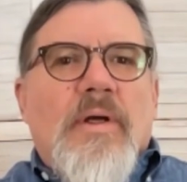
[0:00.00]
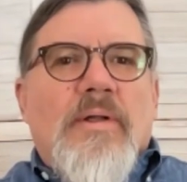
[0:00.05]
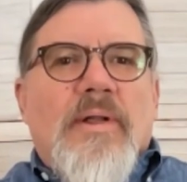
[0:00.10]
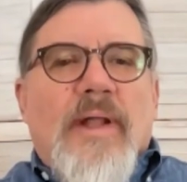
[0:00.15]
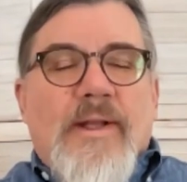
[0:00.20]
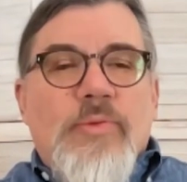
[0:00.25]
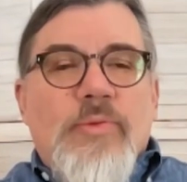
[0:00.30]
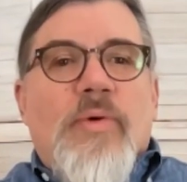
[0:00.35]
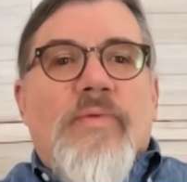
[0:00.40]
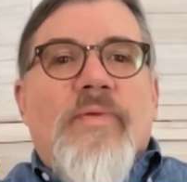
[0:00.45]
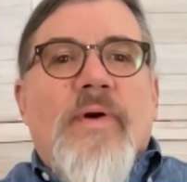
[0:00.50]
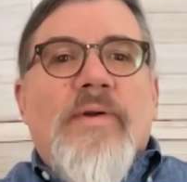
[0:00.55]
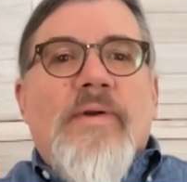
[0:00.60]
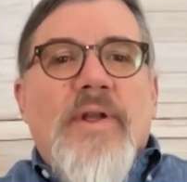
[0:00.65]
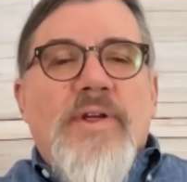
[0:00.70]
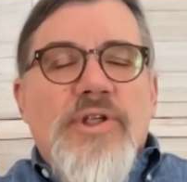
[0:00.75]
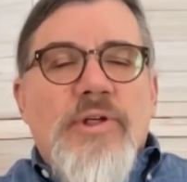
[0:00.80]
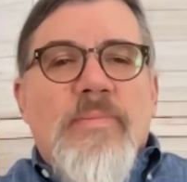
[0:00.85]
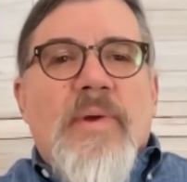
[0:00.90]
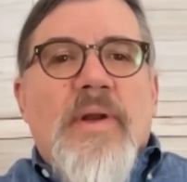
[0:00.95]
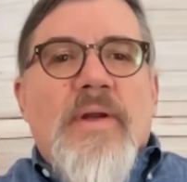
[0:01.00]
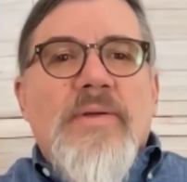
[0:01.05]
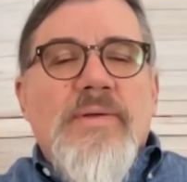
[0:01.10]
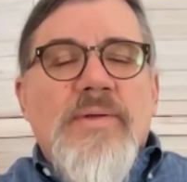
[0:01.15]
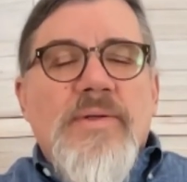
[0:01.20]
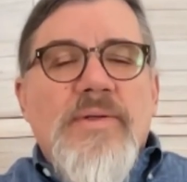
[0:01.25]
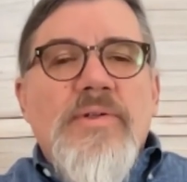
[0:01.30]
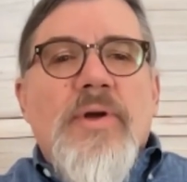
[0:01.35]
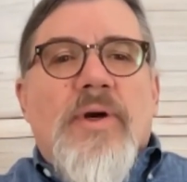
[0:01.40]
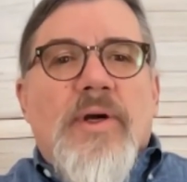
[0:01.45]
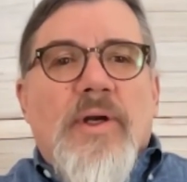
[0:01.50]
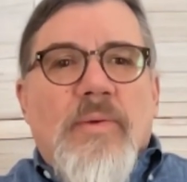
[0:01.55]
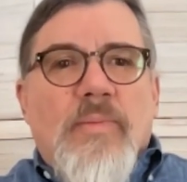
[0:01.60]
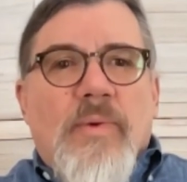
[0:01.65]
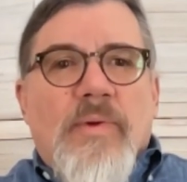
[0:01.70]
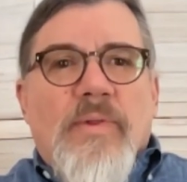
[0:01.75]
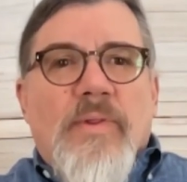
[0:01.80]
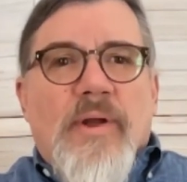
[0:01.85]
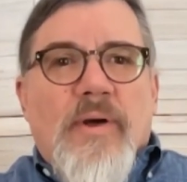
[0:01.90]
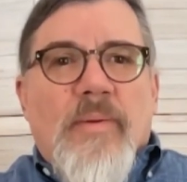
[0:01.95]
That's where Foundation Medicine started
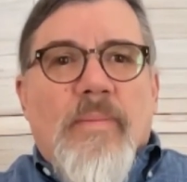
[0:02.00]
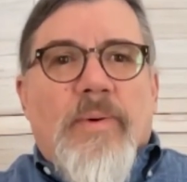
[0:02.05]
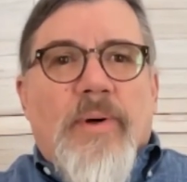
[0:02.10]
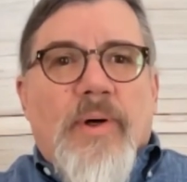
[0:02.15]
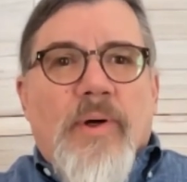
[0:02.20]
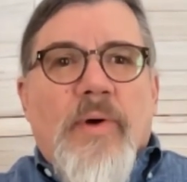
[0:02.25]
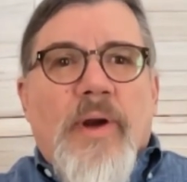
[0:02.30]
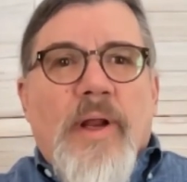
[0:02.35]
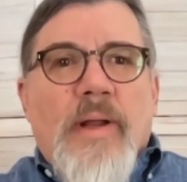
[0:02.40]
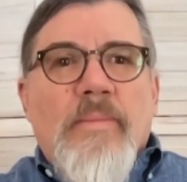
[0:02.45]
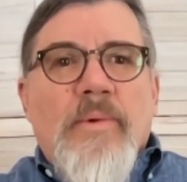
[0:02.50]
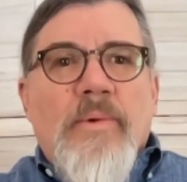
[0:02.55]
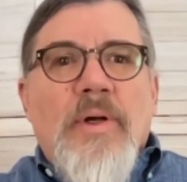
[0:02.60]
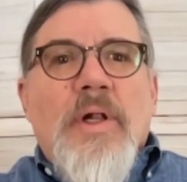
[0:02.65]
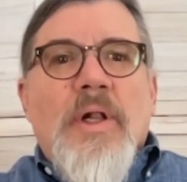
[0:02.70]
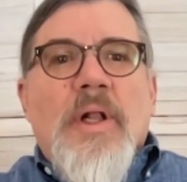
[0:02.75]
with their program.